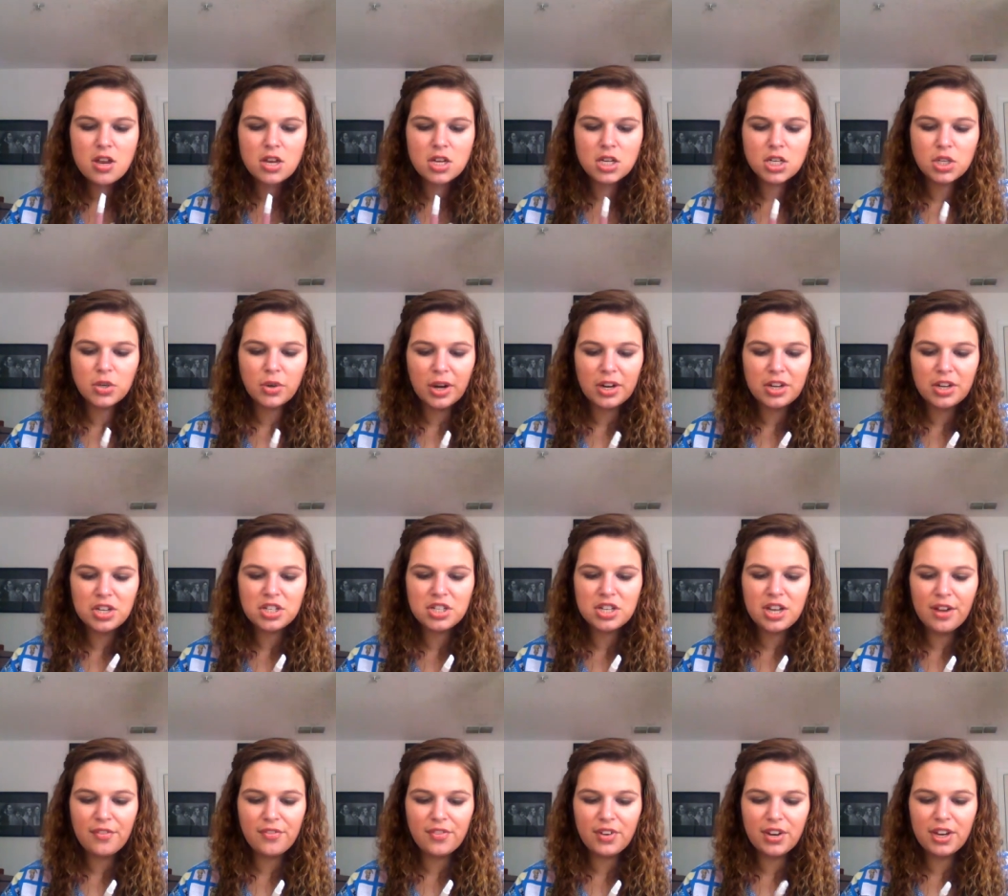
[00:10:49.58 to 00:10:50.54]
Do I just
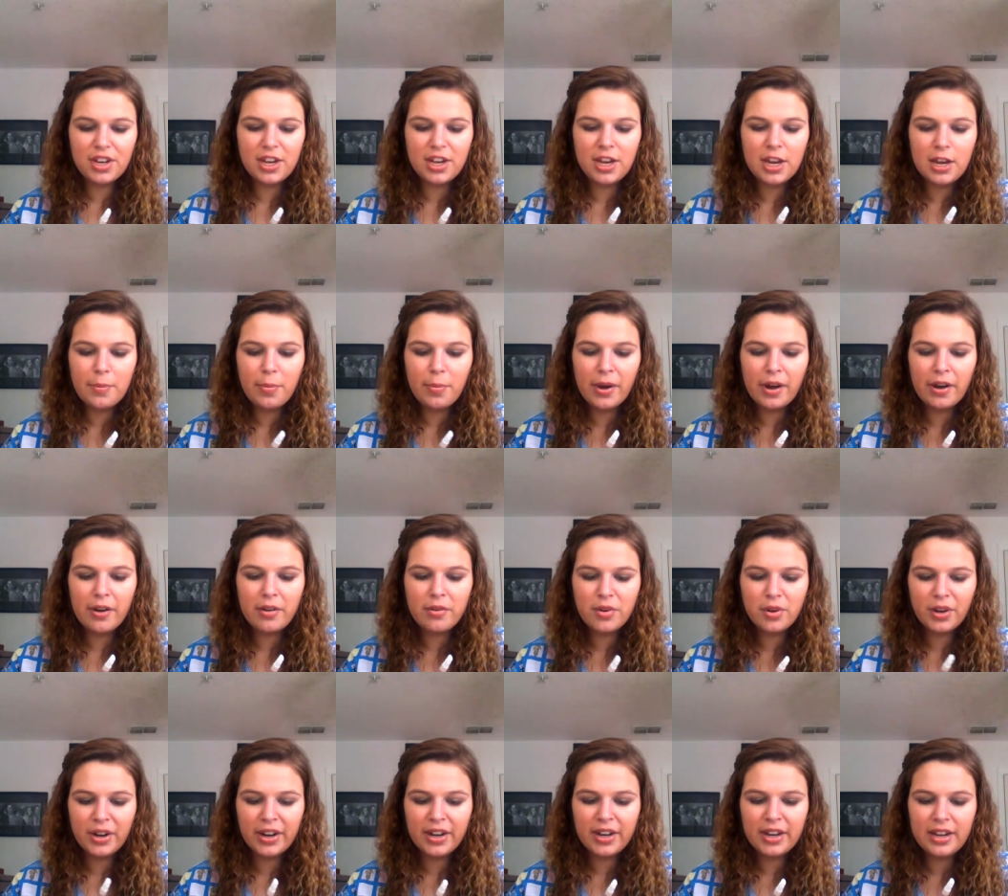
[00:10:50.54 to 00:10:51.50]
have to keep on
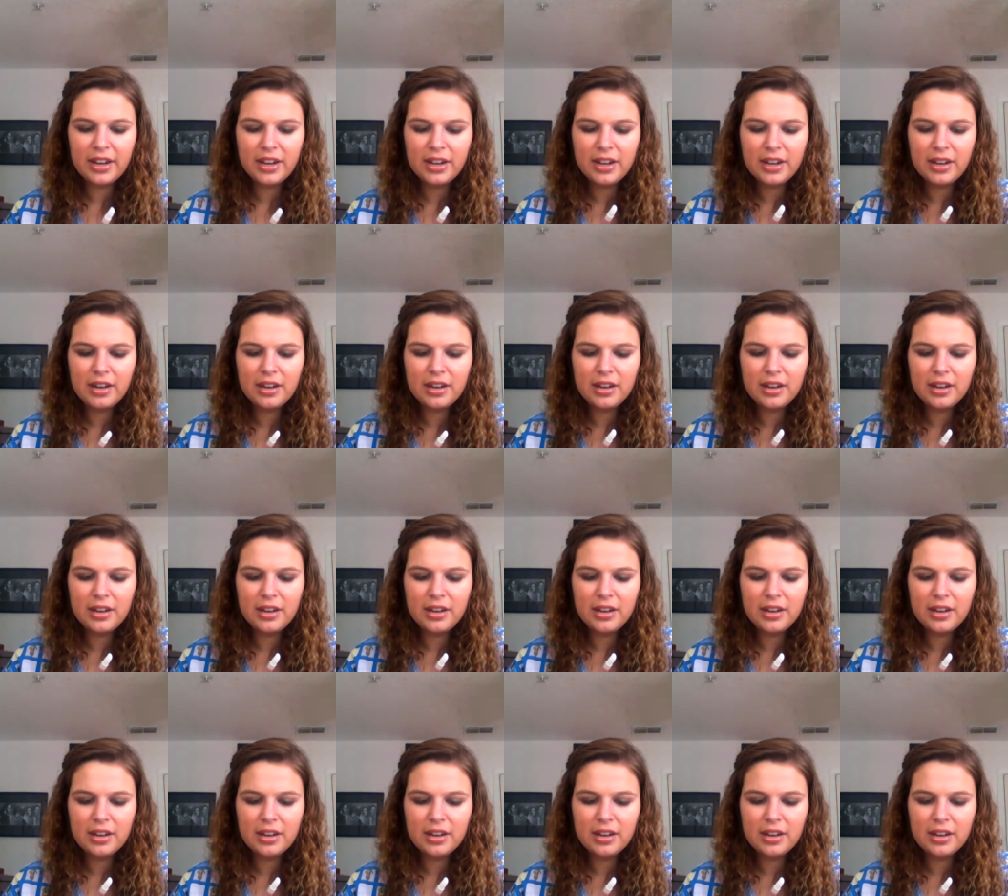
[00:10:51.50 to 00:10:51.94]
cranking?